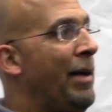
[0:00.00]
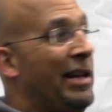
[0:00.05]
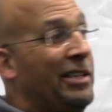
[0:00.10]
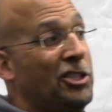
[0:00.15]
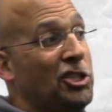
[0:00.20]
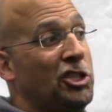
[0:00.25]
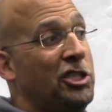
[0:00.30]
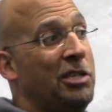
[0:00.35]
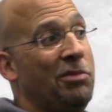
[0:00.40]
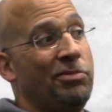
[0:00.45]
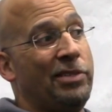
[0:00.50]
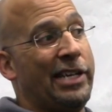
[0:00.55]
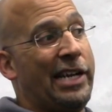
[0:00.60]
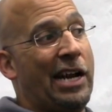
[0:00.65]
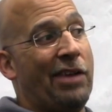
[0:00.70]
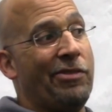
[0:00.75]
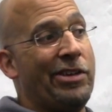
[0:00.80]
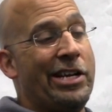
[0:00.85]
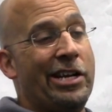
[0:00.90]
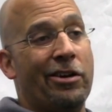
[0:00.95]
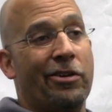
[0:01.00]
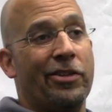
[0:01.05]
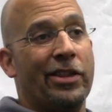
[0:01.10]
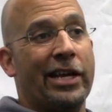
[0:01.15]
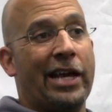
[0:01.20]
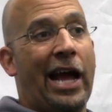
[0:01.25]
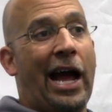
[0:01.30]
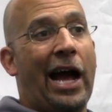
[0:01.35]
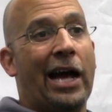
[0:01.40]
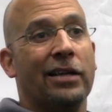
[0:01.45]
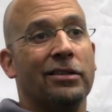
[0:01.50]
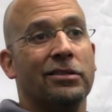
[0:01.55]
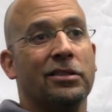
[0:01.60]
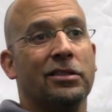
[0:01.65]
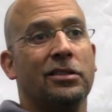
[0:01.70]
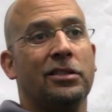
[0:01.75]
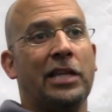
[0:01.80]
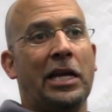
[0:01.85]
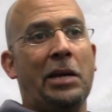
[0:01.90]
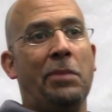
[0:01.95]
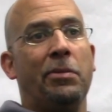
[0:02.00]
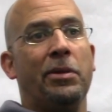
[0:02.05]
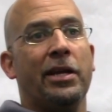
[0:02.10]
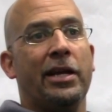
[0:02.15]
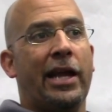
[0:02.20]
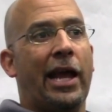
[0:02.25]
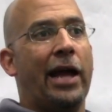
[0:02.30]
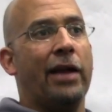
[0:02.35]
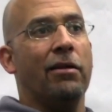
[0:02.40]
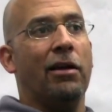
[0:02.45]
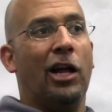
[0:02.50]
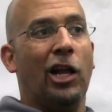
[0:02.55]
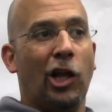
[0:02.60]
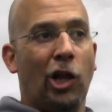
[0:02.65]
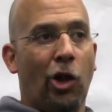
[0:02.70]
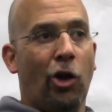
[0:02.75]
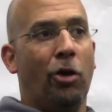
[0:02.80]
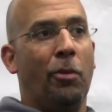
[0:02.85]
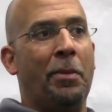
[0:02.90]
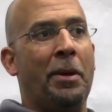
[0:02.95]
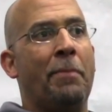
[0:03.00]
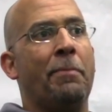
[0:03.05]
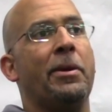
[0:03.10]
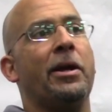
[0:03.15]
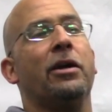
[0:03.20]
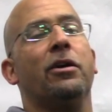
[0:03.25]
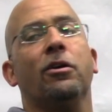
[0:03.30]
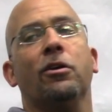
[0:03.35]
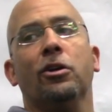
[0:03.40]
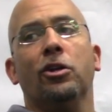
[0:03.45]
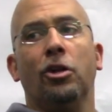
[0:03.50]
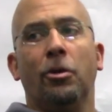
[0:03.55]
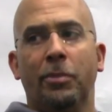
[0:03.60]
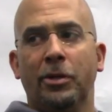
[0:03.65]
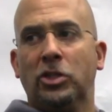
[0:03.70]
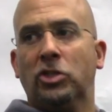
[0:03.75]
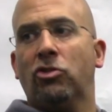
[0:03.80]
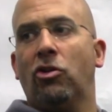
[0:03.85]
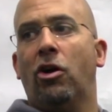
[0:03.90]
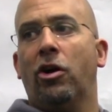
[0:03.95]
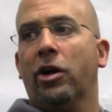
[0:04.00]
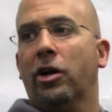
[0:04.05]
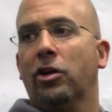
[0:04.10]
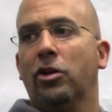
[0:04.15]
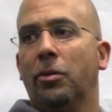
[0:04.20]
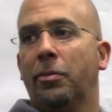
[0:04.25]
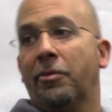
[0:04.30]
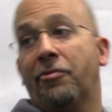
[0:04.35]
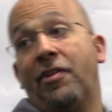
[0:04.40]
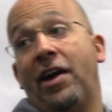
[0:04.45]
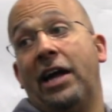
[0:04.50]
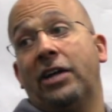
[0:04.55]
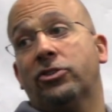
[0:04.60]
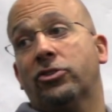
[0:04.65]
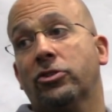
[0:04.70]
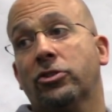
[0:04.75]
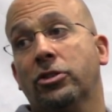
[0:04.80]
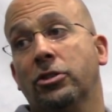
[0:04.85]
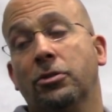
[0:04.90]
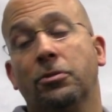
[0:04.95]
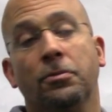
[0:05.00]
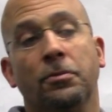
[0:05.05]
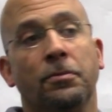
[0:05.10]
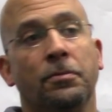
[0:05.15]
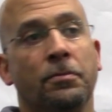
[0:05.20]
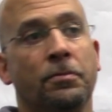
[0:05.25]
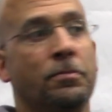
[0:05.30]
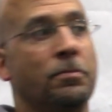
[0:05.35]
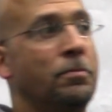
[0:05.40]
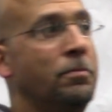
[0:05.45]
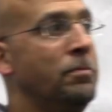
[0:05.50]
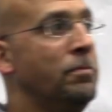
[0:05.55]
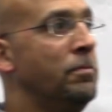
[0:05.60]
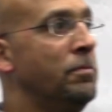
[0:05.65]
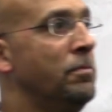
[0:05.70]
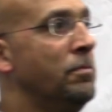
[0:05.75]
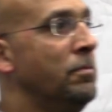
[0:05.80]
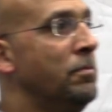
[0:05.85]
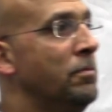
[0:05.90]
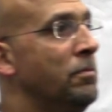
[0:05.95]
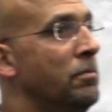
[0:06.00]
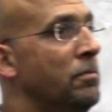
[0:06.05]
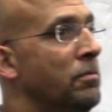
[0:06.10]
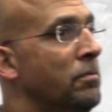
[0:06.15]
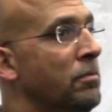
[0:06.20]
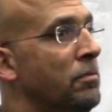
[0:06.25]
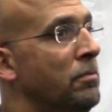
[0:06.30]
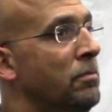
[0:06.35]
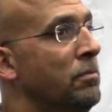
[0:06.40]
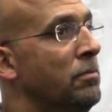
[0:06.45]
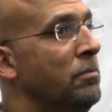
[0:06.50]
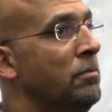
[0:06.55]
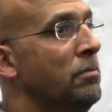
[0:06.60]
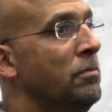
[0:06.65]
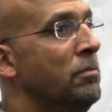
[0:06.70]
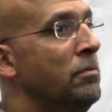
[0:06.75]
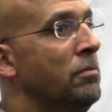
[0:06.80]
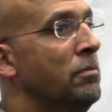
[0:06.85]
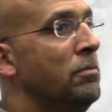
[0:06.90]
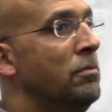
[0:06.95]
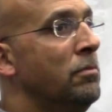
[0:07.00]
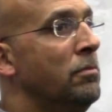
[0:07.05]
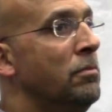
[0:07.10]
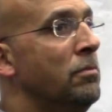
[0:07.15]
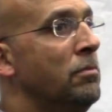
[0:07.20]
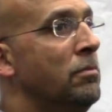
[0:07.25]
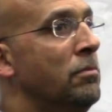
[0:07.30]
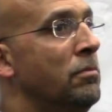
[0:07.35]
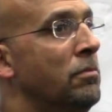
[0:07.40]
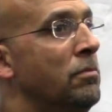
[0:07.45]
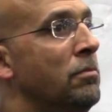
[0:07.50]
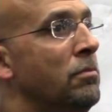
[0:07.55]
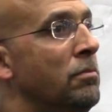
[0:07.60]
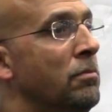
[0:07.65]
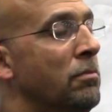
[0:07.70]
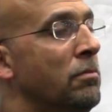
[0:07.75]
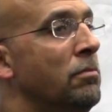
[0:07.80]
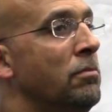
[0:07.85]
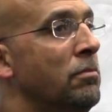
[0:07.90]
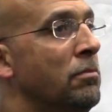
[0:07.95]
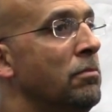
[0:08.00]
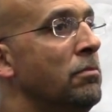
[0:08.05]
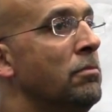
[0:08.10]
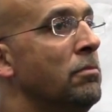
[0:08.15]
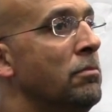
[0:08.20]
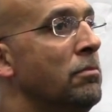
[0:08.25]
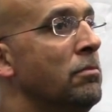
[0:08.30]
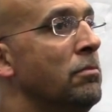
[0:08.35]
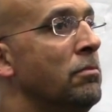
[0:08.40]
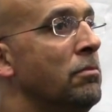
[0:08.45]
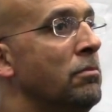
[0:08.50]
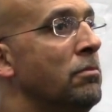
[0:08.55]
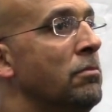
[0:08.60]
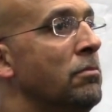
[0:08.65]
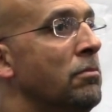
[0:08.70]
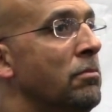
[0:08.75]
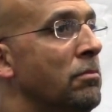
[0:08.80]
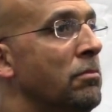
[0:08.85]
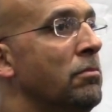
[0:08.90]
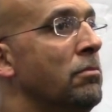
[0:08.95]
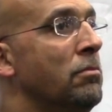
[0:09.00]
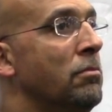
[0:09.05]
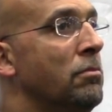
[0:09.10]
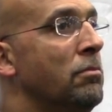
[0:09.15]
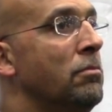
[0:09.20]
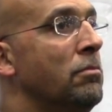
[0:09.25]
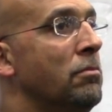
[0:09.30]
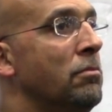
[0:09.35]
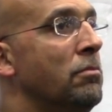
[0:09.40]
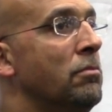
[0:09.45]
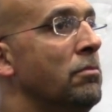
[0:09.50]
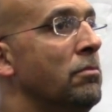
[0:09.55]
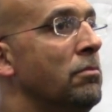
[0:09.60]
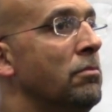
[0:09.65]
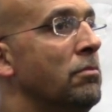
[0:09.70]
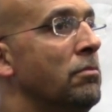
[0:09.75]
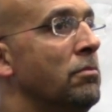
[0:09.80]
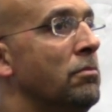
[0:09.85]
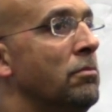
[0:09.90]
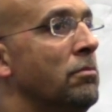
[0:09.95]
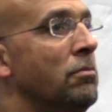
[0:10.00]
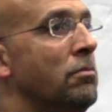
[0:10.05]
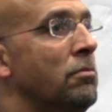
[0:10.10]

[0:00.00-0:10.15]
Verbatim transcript: and it just seems like every year the guys seem to get a little bit bigger, a little bit stronger, and a little bit faster too. Where do you see Brandon and Lance kind of fitting into that along those lines? Are, you, are they